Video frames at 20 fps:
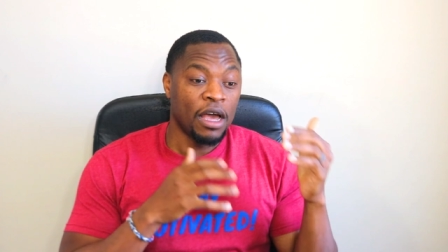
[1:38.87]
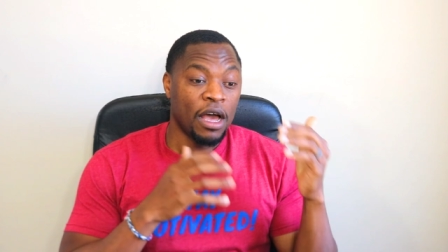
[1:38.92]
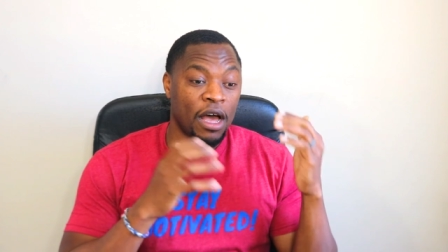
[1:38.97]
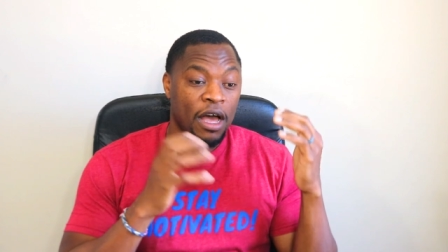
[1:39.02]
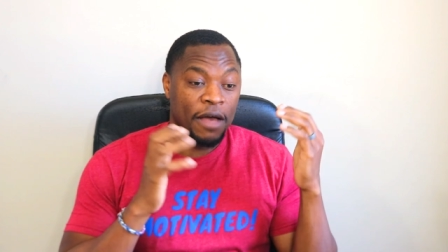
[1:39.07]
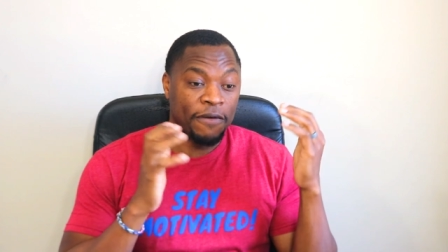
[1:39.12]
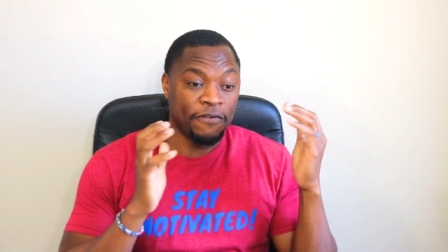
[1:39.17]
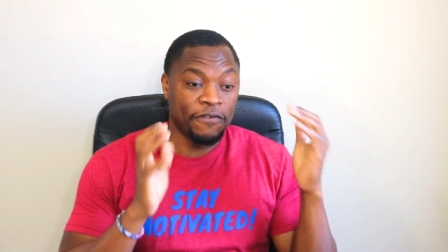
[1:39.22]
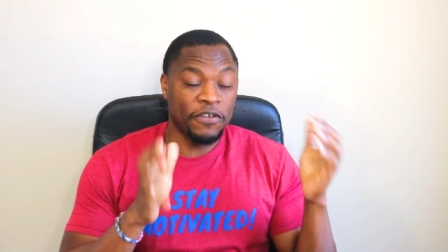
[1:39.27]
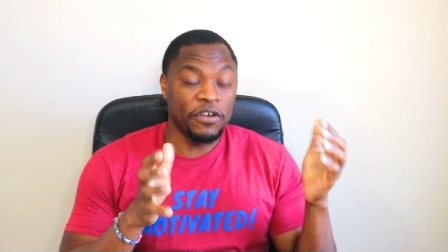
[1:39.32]

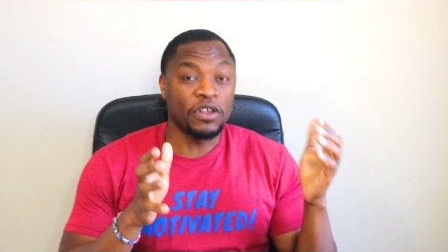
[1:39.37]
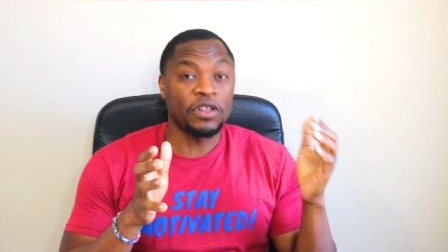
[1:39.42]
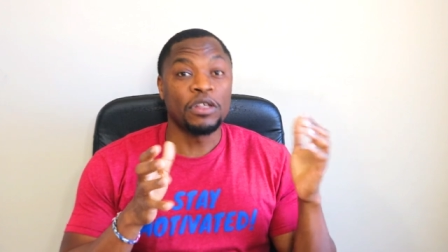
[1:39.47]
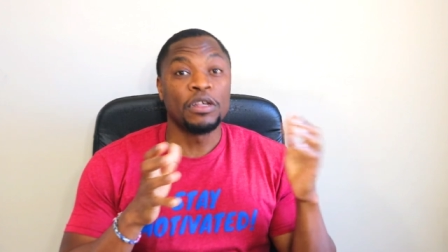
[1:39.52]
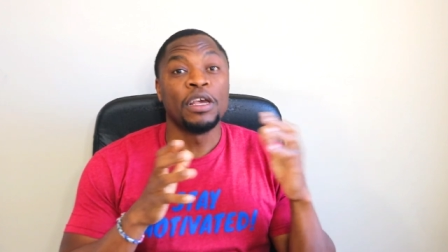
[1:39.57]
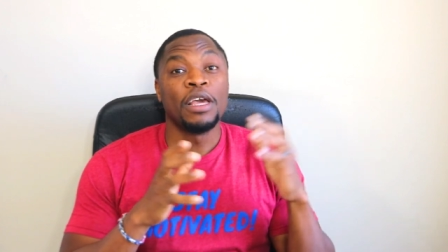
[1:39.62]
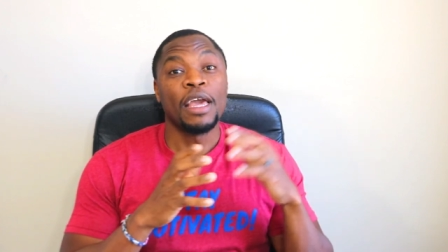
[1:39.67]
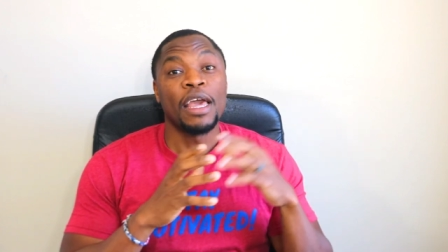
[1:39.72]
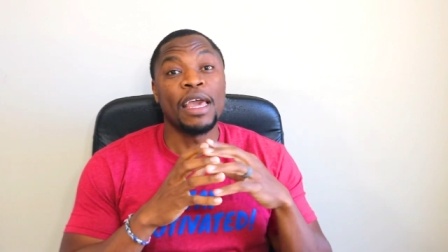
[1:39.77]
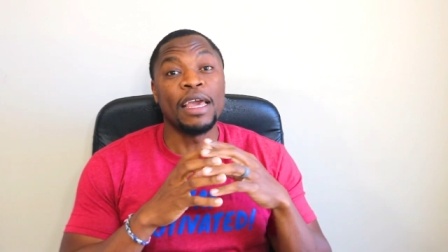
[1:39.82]
Uh,
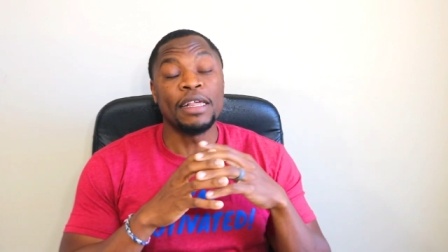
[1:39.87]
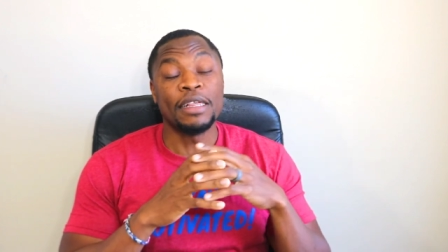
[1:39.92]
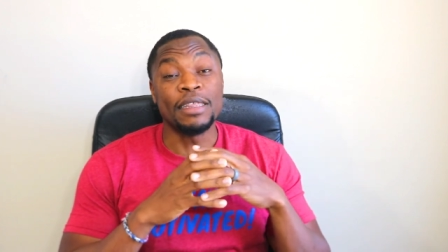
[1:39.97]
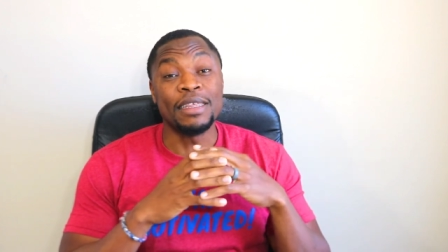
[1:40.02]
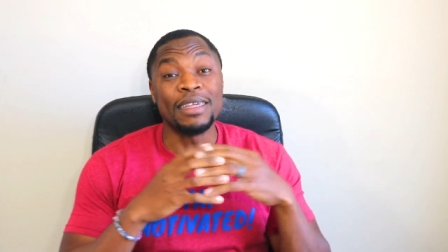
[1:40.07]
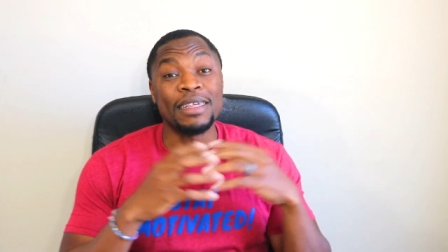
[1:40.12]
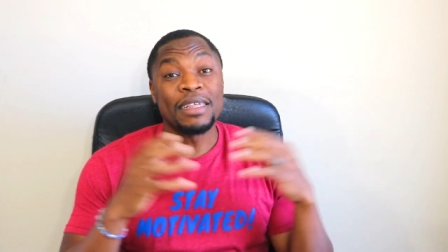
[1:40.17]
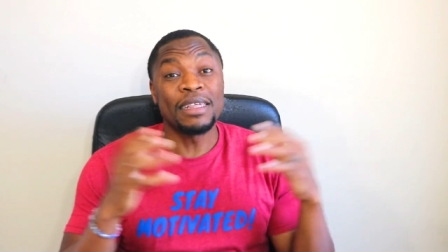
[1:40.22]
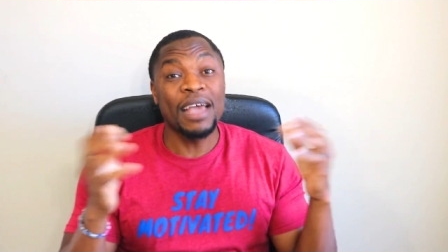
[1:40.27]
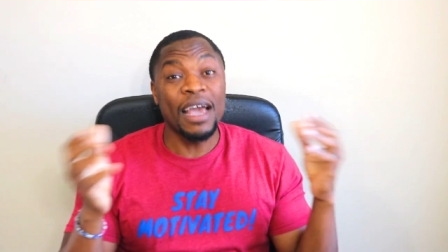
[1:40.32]
first is
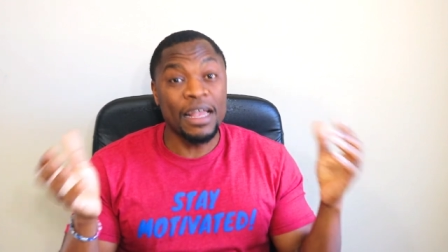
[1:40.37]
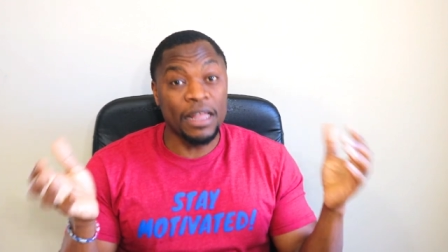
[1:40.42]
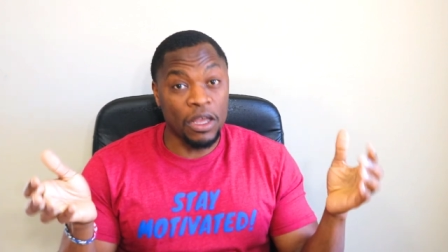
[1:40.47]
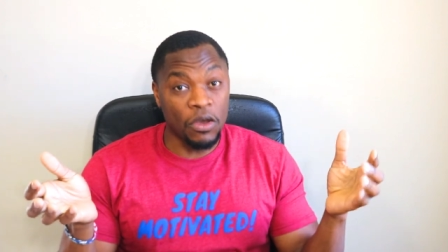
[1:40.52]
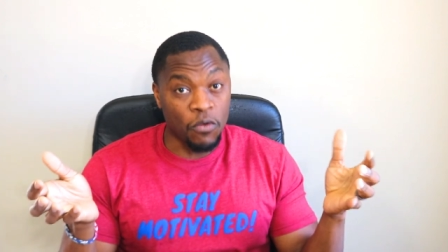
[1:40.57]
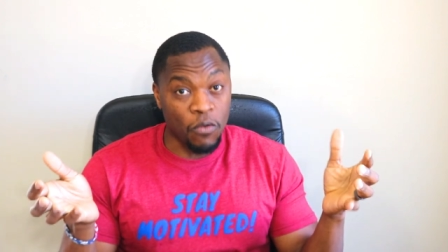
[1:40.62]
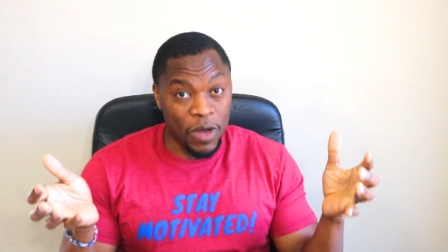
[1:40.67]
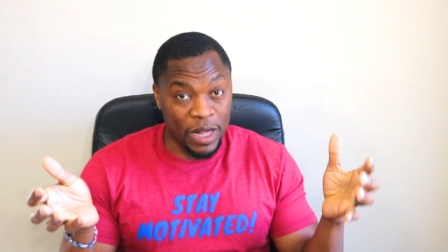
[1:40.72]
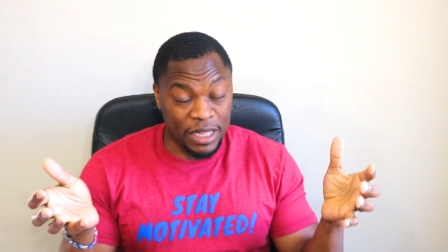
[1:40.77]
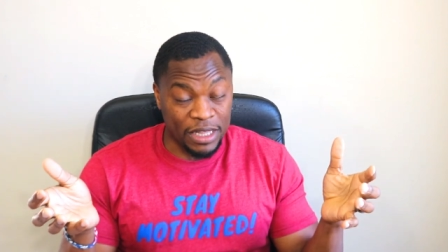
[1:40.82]

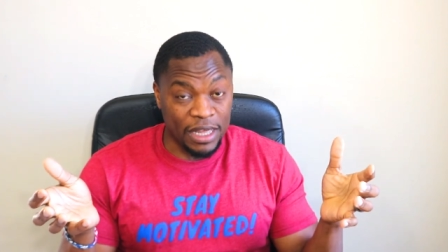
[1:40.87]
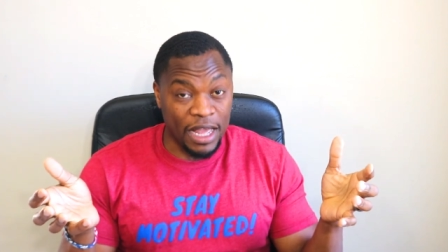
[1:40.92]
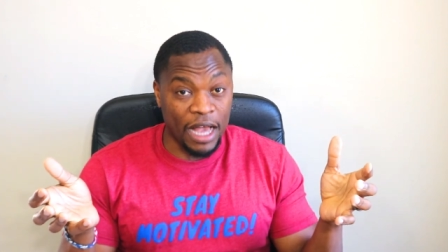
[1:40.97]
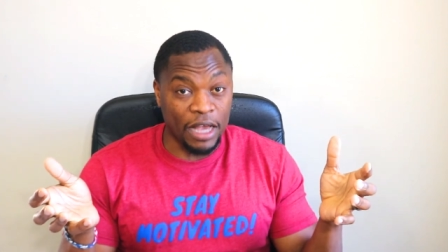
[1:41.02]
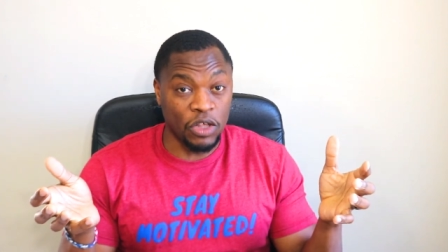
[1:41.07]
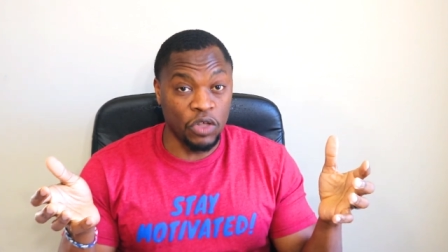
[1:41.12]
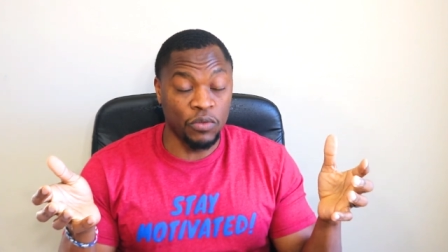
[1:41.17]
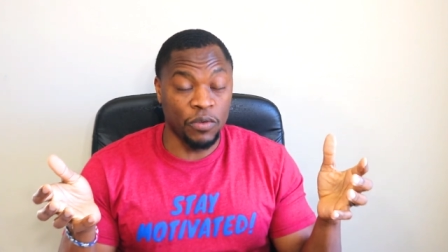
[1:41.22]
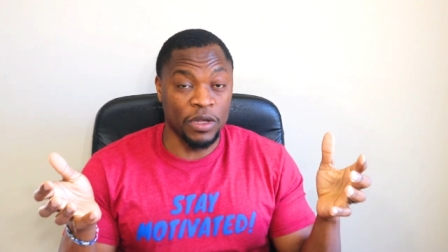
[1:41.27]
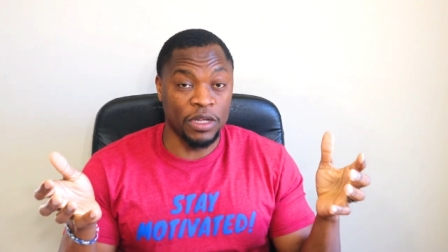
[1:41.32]
deciding what
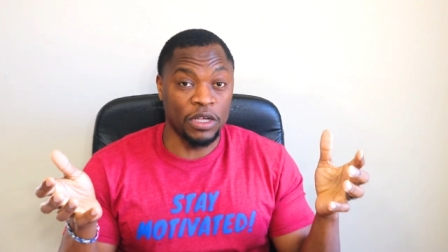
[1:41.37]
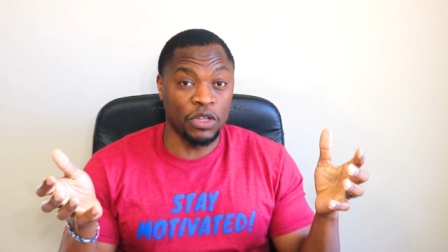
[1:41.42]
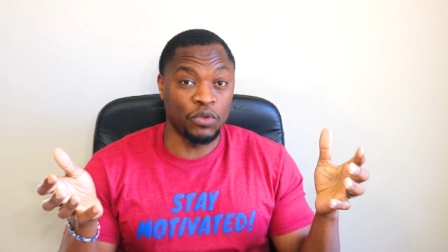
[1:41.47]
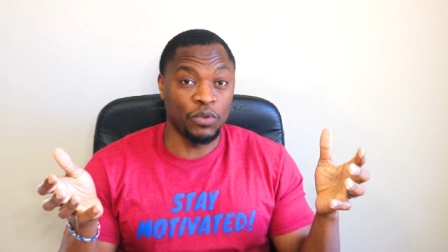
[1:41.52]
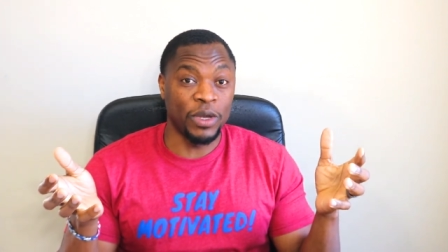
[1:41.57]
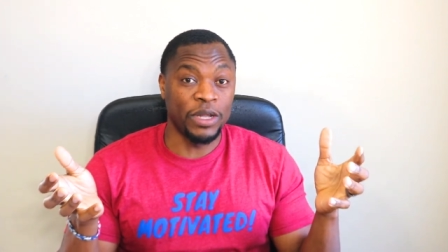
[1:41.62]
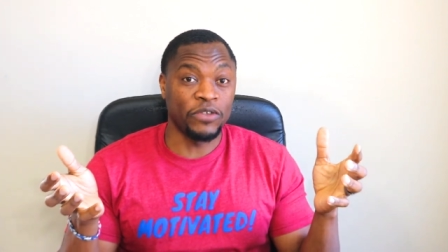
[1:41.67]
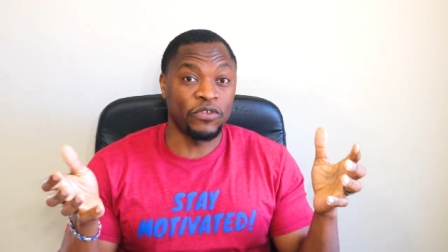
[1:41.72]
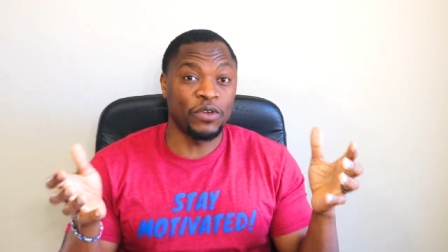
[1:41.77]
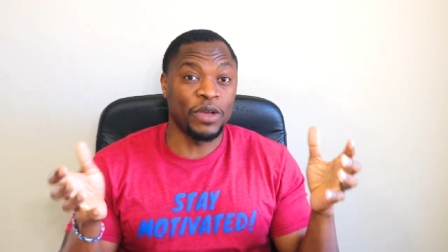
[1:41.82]
stocks you want to
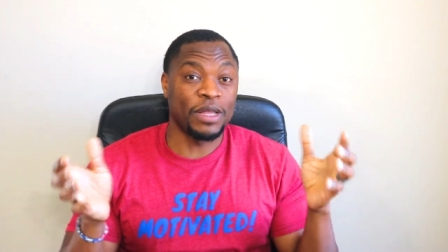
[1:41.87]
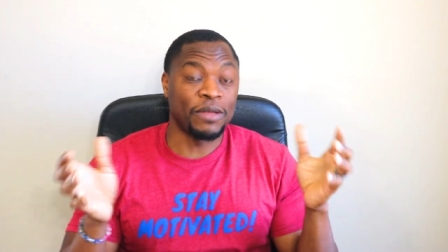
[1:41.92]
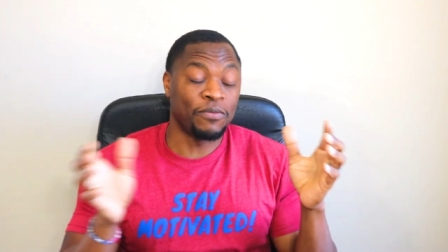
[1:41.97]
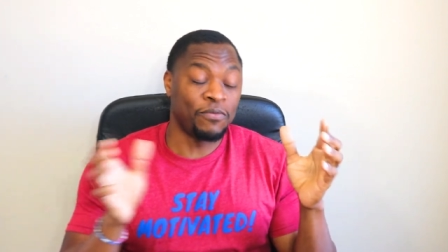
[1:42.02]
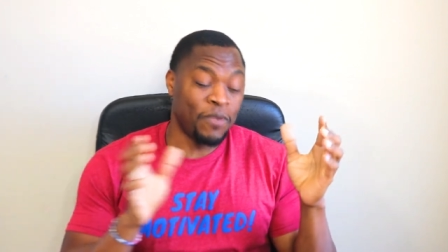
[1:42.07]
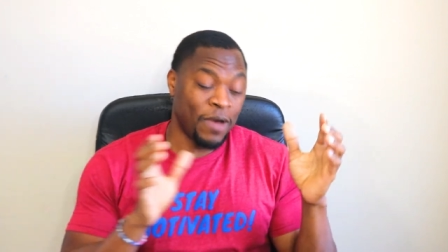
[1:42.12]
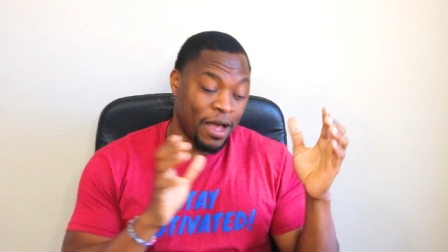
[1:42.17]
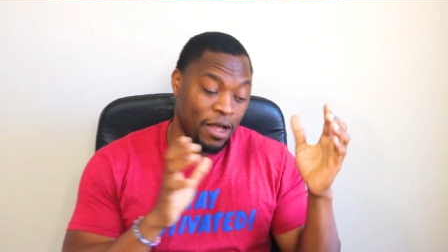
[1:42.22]
swing trade.